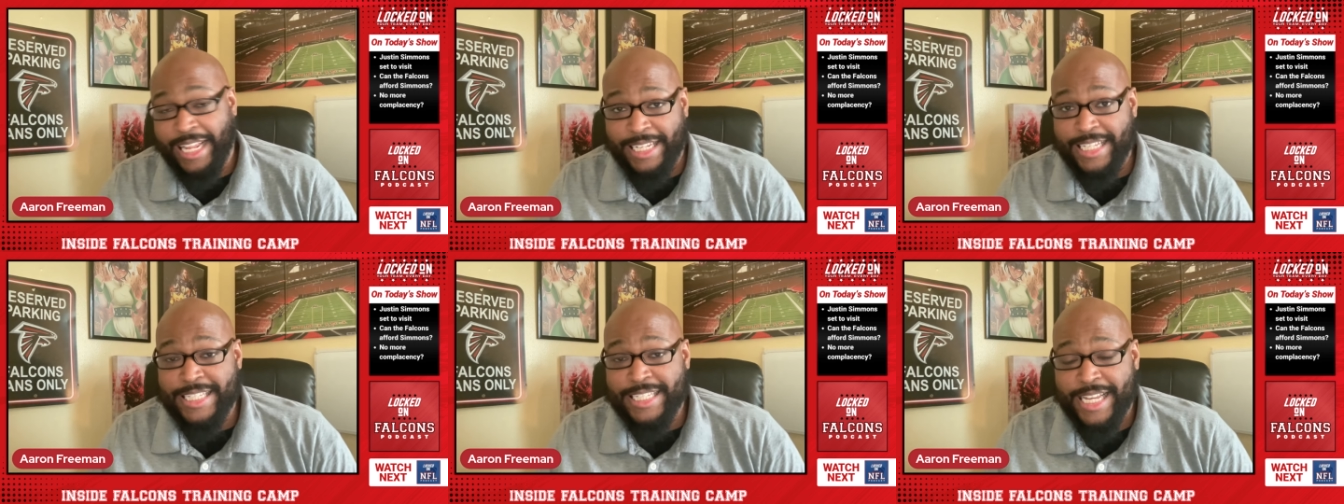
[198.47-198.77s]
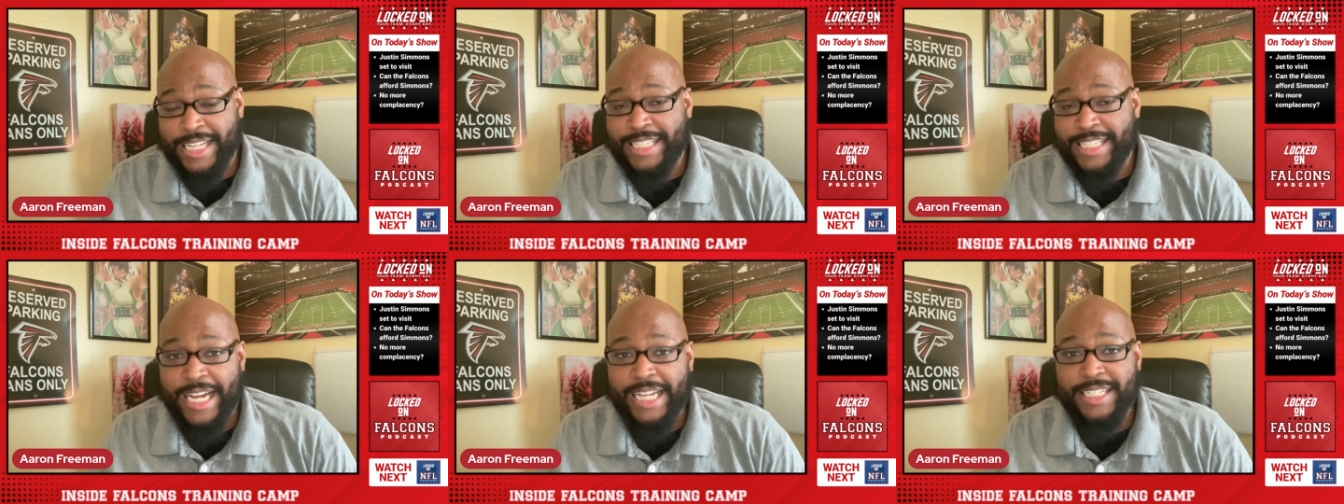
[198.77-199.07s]
at
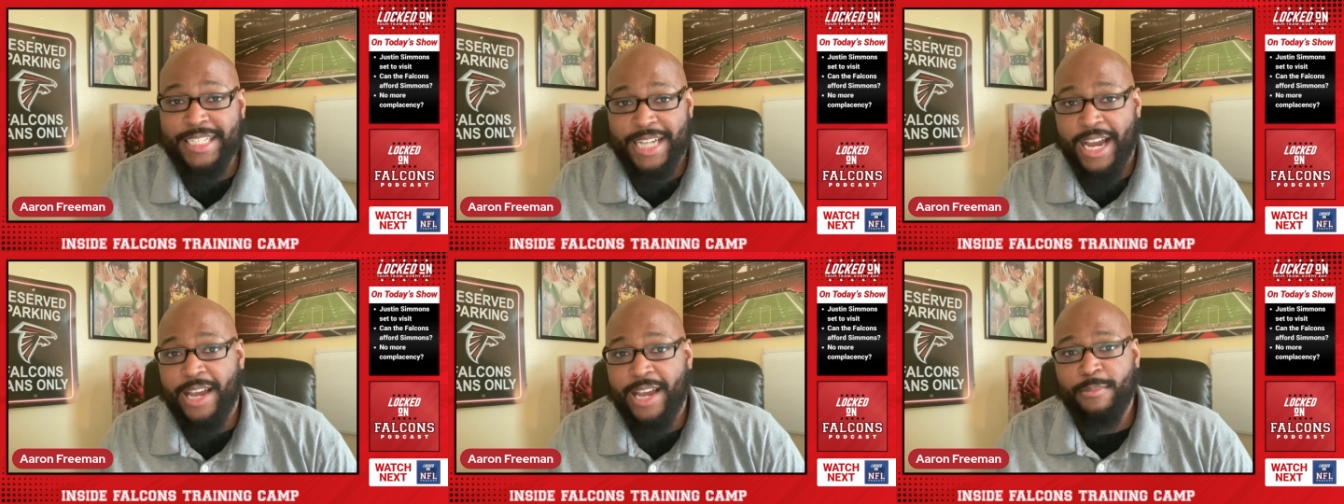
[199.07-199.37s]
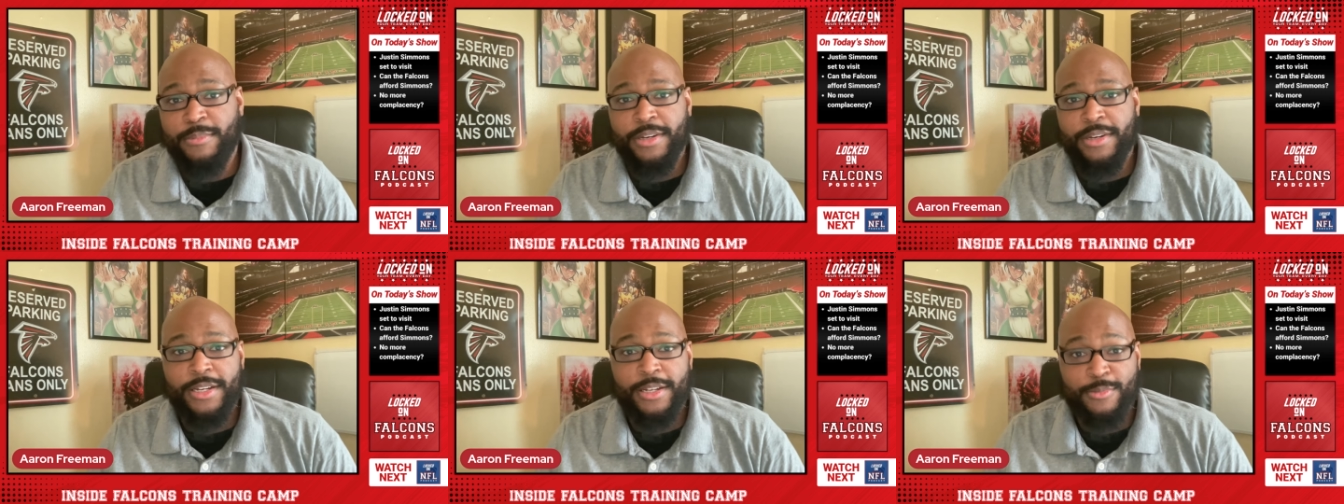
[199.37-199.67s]
least at that
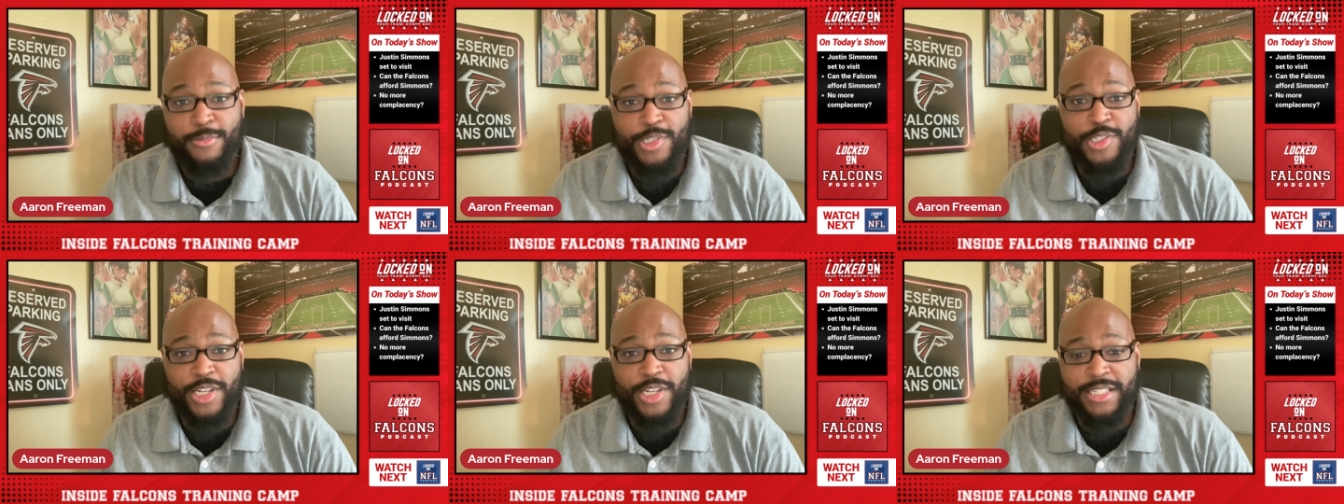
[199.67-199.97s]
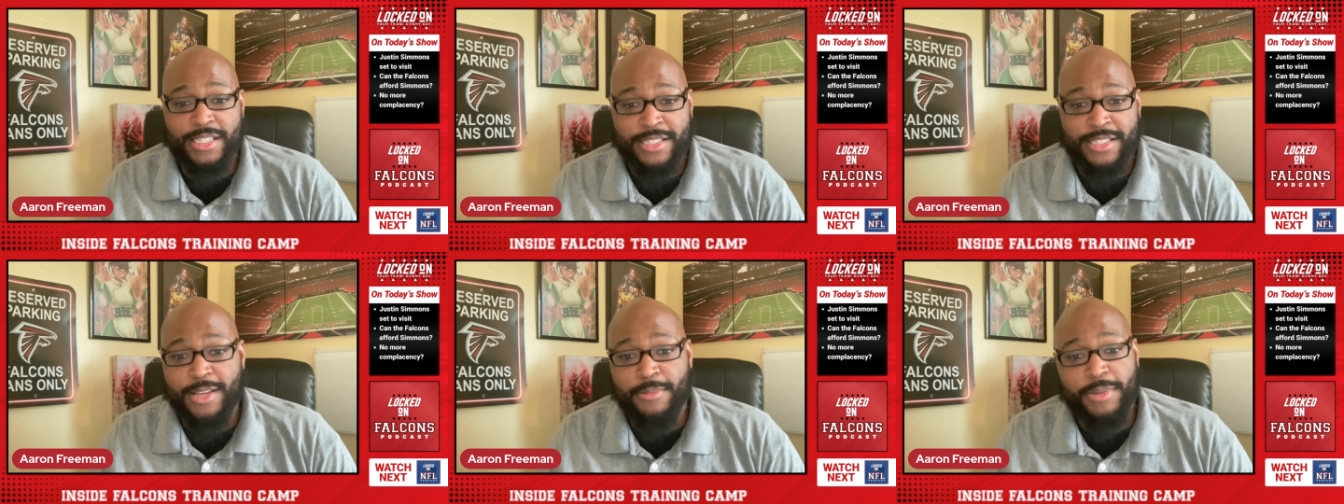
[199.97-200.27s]
time, was
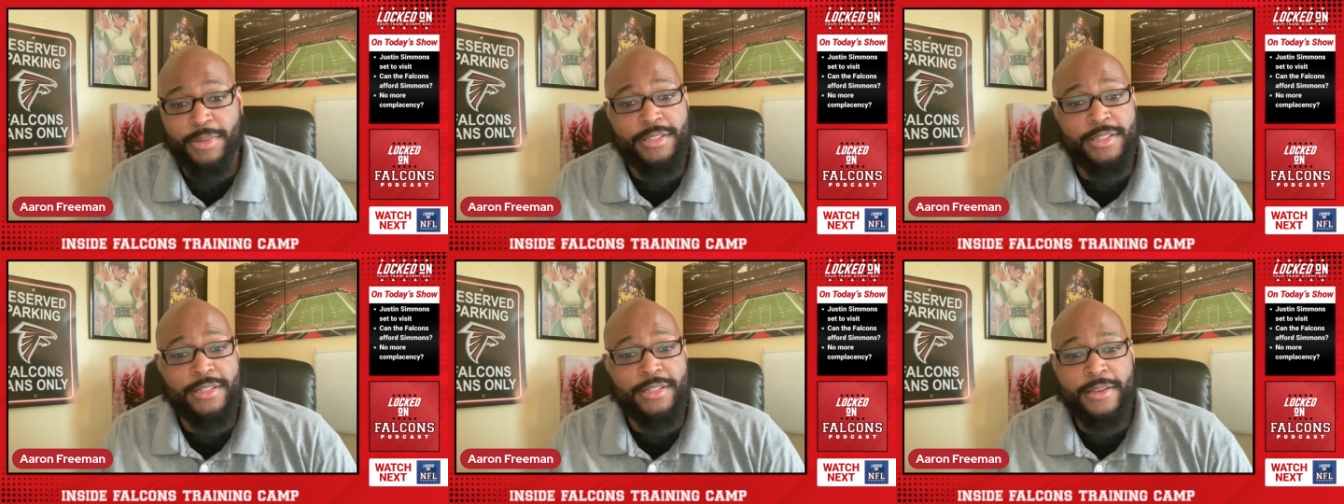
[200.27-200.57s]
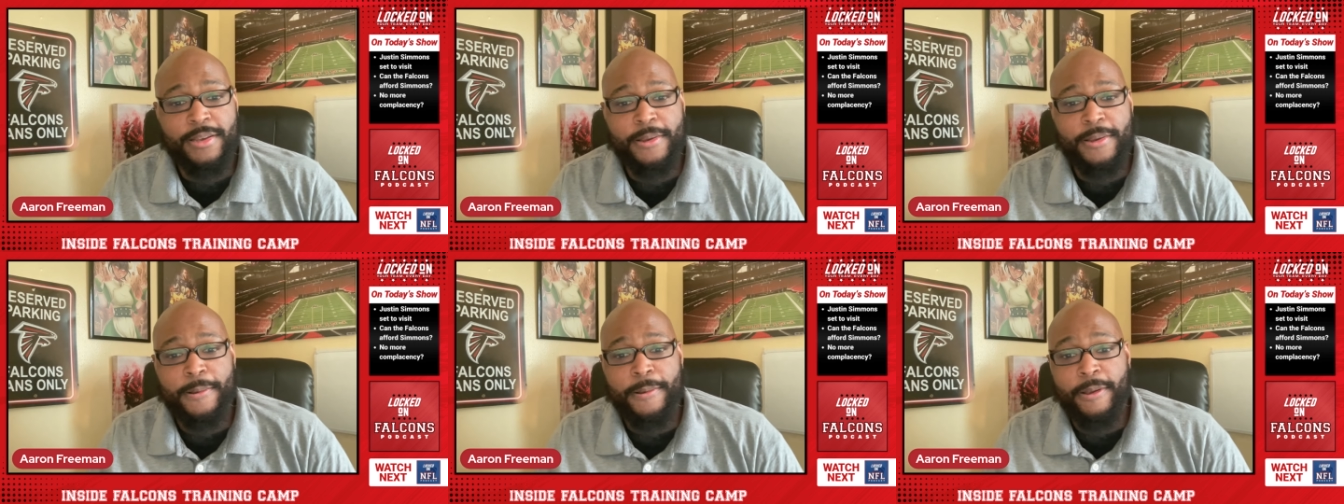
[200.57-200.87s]
Justin Simmons,
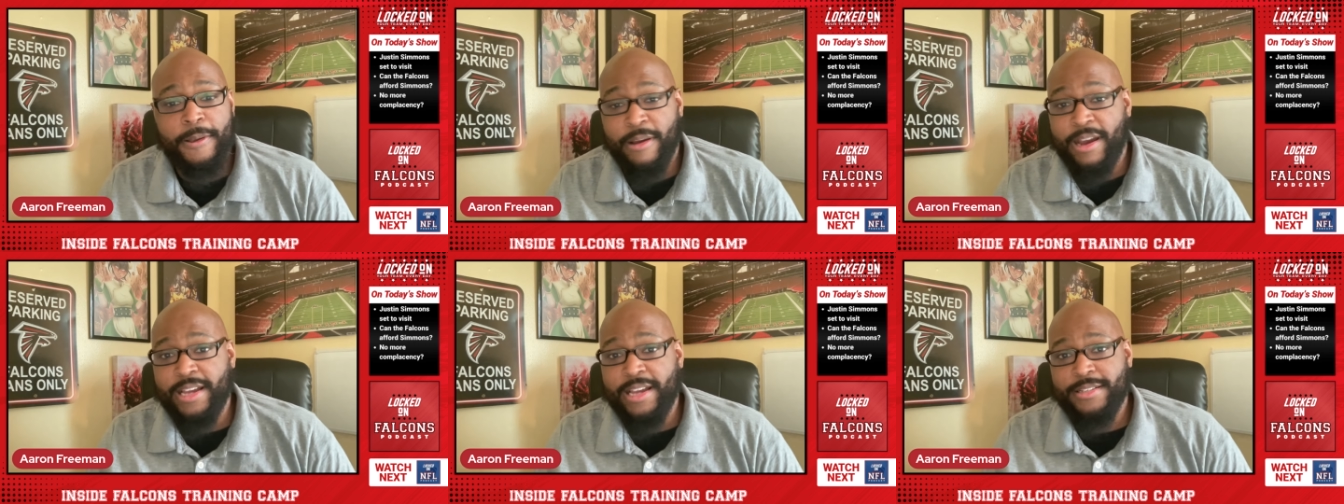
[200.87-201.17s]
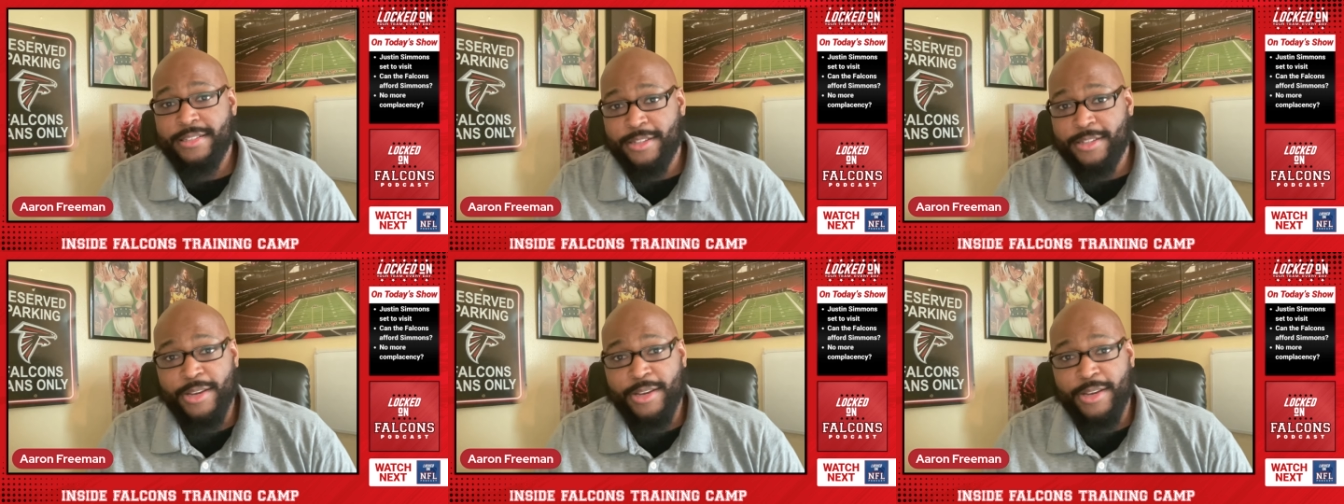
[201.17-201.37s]
right?